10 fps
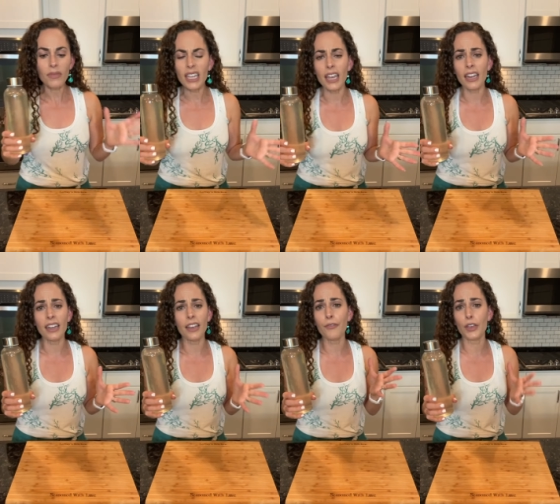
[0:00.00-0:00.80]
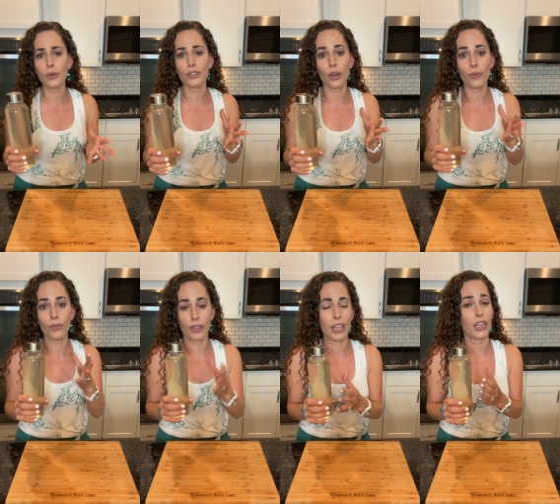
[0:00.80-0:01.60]
if you don't
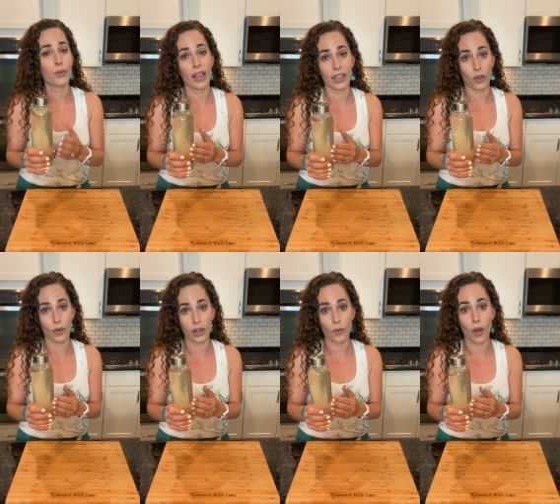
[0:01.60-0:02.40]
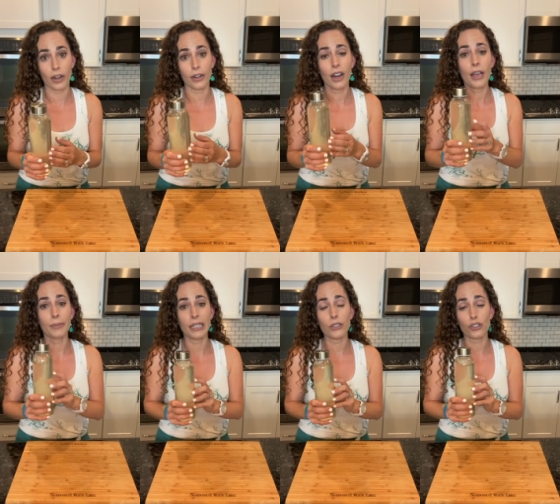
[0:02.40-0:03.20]
think you like coconut water,
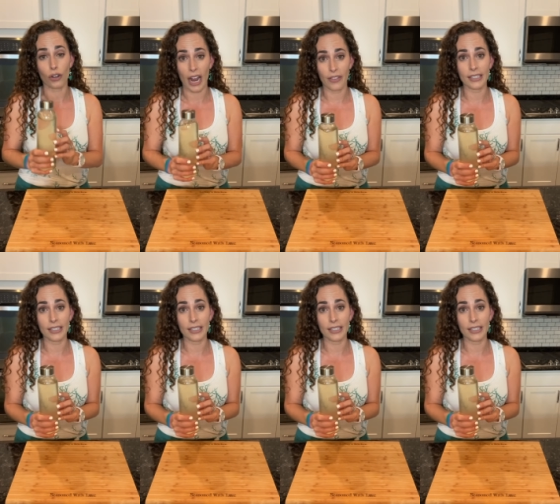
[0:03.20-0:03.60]
please try this.